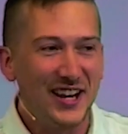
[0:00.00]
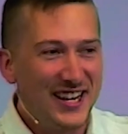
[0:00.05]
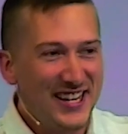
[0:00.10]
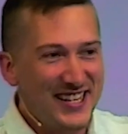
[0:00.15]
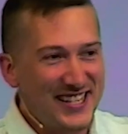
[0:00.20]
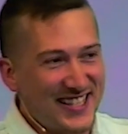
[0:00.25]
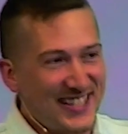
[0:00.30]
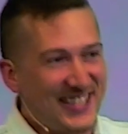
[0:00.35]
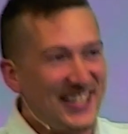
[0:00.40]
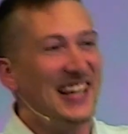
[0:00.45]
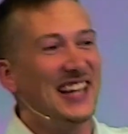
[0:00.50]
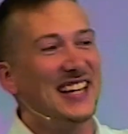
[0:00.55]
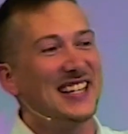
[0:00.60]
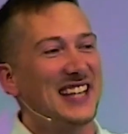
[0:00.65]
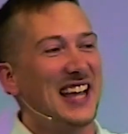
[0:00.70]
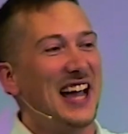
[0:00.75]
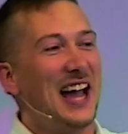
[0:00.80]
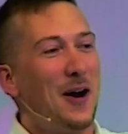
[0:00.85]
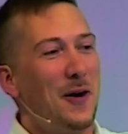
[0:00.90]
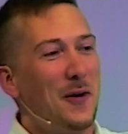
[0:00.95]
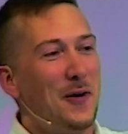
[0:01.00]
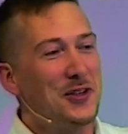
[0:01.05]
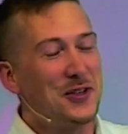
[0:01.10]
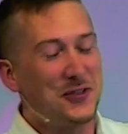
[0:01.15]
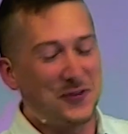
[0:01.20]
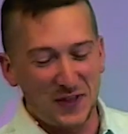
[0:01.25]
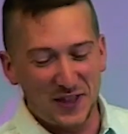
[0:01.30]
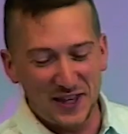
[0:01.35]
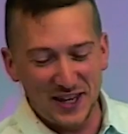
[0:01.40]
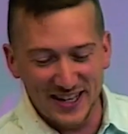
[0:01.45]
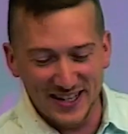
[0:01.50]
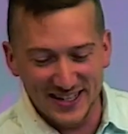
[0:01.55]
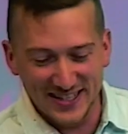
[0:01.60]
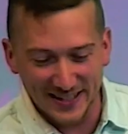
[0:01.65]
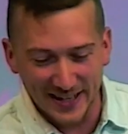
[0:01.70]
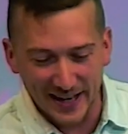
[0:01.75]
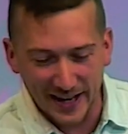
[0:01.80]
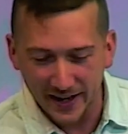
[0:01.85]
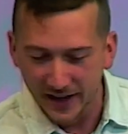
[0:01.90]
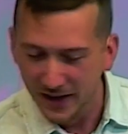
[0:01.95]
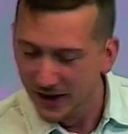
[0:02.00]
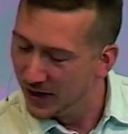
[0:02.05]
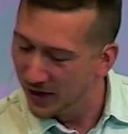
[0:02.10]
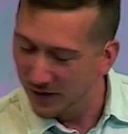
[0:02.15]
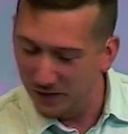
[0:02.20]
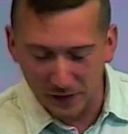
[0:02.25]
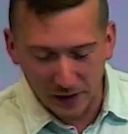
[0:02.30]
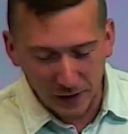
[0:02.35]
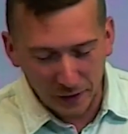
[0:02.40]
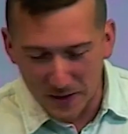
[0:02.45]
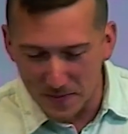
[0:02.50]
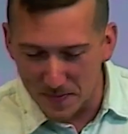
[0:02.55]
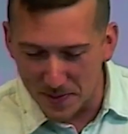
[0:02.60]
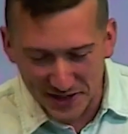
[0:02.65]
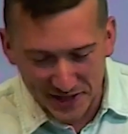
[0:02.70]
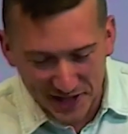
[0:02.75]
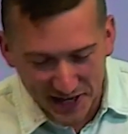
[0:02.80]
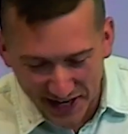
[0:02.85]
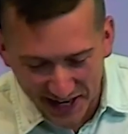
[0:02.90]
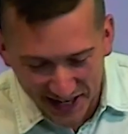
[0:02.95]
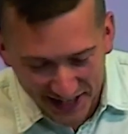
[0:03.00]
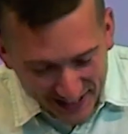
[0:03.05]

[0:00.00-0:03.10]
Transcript: six hours for the internet. Very busy.